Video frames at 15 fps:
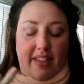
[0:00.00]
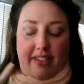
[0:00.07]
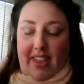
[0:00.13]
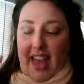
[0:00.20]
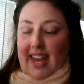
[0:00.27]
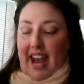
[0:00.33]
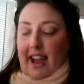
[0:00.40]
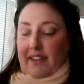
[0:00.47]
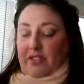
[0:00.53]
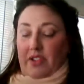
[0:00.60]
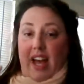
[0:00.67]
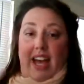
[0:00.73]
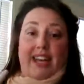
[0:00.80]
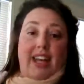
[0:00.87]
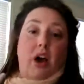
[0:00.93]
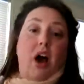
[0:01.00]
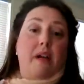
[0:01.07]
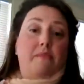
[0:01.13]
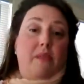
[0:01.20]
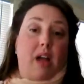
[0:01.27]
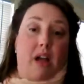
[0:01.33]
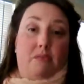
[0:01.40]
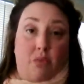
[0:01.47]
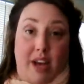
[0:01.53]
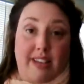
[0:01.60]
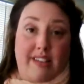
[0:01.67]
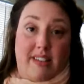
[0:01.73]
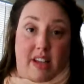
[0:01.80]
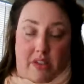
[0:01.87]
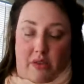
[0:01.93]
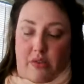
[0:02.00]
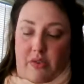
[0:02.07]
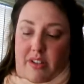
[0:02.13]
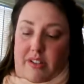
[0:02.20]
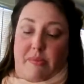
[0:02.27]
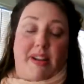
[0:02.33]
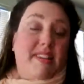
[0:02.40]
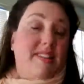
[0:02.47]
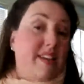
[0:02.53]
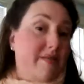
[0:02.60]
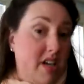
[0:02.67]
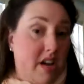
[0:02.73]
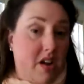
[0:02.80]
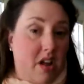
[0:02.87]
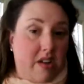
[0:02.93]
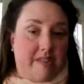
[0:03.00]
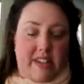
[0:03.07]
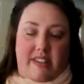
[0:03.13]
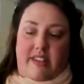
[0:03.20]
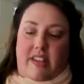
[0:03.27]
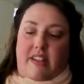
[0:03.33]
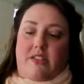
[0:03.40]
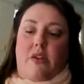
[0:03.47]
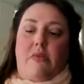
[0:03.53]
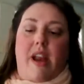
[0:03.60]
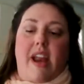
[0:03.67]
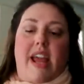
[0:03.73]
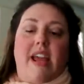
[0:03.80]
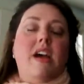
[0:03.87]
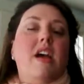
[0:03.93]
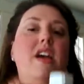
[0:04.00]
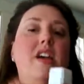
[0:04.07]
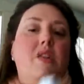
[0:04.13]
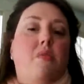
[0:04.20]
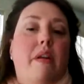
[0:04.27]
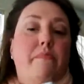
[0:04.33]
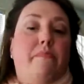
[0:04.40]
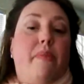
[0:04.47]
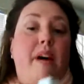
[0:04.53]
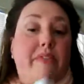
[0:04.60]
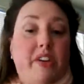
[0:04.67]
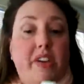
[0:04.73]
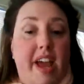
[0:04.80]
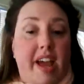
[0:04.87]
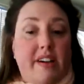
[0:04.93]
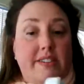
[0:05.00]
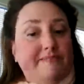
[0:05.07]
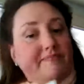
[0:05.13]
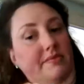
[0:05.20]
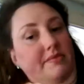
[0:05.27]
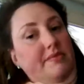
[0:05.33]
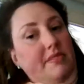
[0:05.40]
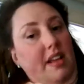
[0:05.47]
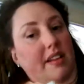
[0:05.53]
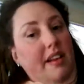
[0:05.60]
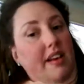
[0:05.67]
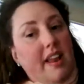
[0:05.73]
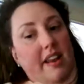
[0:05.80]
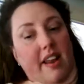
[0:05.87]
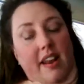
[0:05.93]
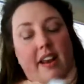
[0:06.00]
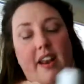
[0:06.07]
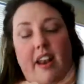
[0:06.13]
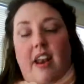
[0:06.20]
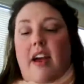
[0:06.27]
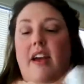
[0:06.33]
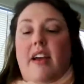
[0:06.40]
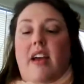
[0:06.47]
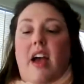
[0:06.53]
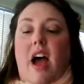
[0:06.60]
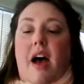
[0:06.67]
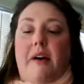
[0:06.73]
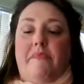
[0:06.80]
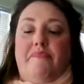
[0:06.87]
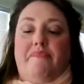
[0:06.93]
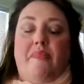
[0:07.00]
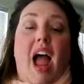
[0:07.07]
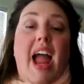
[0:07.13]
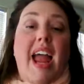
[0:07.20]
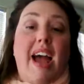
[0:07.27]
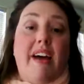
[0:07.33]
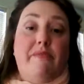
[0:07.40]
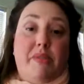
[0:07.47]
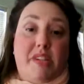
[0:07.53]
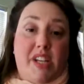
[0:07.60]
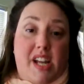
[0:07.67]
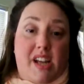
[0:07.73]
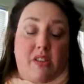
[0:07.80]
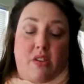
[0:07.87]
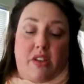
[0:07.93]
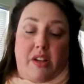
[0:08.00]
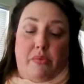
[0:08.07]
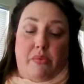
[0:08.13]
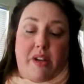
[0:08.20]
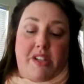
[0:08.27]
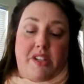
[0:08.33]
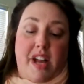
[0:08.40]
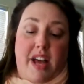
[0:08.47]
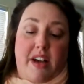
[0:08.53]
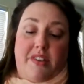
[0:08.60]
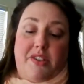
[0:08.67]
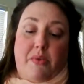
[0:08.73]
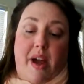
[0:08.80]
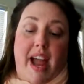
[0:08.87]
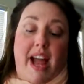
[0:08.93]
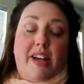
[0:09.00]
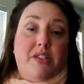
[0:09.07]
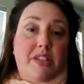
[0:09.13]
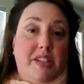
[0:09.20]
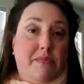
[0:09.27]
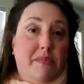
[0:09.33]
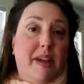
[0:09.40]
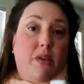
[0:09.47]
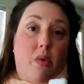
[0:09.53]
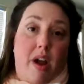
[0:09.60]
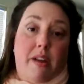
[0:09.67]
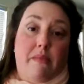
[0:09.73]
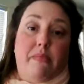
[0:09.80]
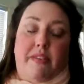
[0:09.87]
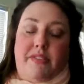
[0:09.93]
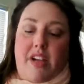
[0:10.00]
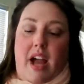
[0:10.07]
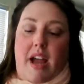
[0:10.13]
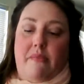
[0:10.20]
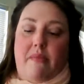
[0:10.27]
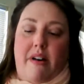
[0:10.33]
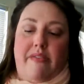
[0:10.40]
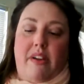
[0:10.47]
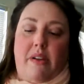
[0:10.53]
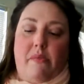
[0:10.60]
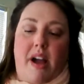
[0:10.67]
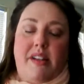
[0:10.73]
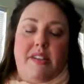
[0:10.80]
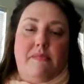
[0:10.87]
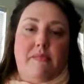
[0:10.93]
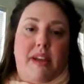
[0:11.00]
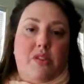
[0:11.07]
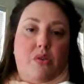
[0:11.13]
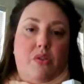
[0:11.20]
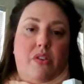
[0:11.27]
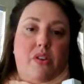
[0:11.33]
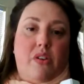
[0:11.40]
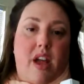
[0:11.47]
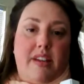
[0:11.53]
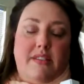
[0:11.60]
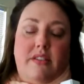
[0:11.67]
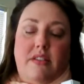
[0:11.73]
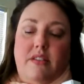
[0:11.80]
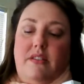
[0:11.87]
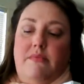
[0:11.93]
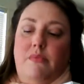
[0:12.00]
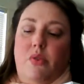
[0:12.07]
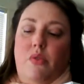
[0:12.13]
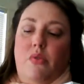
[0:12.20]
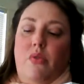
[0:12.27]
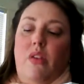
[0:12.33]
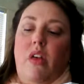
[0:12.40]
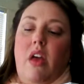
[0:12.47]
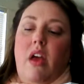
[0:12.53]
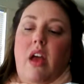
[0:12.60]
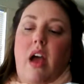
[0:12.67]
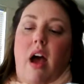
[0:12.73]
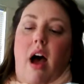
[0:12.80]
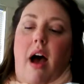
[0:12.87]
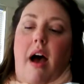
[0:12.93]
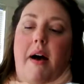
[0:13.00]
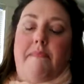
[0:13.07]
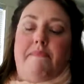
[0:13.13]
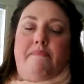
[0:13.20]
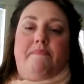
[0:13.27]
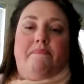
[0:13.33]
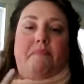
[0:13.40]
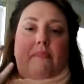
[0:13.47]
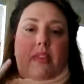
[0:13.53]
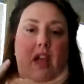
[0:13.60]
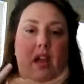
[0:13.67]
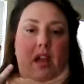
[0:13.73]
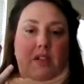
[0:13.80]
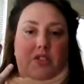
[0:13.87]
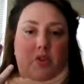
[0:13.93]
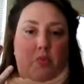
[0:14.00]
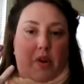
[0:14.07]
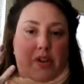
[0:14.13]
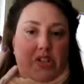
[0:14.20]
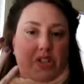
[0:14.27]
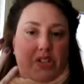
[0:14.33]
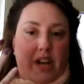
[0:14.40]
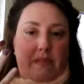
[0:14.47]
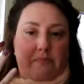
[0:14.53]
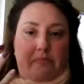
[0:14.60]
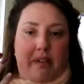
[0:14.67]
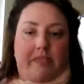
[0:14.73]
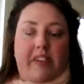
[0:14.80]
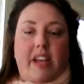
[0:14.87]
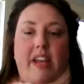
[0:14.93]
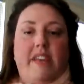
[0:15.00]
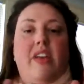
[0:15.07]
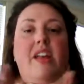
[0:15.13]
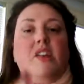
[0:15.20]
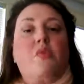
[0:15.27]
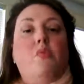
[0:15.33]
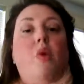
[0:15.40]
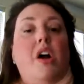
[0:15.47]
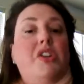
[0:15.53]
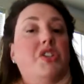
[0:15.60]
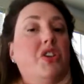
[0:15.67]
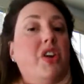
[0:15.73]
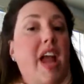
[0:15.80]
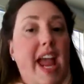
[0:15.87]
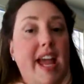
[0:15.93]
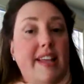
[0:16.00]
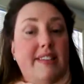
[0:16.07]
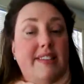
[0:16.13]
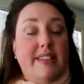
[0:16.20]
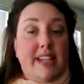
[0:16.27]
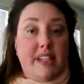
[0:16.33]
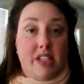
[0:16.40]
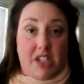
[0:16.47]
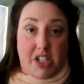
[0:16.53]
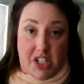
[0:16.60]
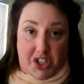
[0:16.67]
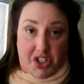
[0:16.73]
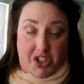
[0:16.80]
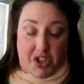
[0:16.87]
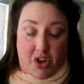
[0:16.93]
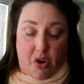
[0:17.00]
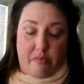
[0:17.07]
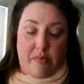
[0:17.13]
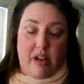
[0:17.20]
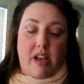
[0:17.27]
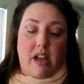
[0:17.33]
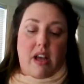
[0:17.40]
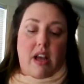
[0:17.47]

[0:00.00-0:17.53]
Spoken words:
Then after that, now I'm racing through this because I've done all of these things already. You want to buff your nail. I have particularly ridged nails, so I actually spend quite a bit of time buffing mine to make sure they're nice and smooth. So once you're done buffing, then you wash your hands in dish soap.